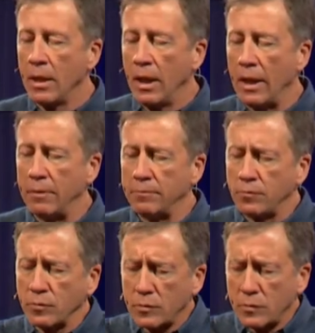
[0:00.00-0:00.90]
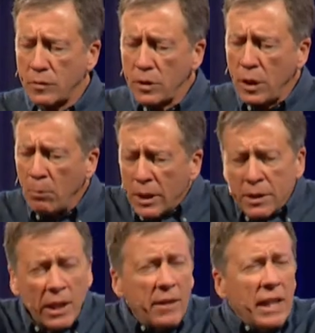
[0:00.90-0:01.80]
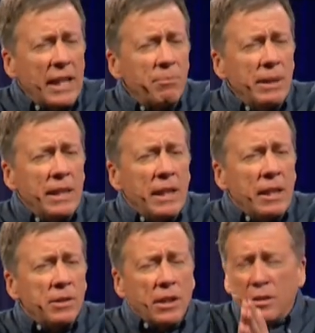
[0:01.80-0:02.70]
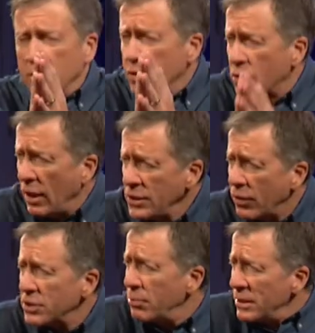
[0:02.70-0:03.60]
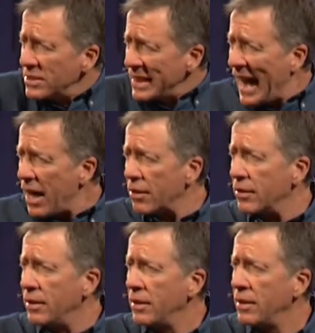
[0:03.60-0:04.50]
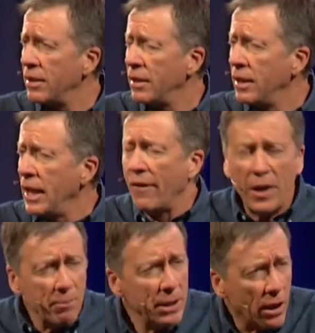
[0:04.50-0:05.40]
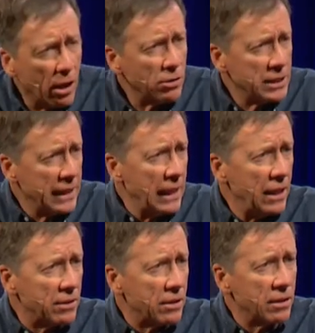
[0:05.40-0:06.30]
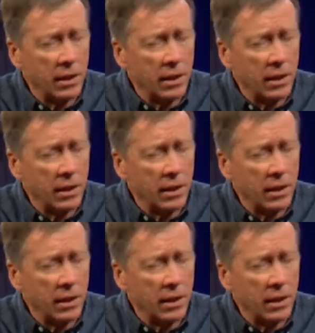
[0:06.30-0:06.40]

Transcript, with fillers: Um, but that they had been, the, the, the Christbars had been scattered and they had been all together.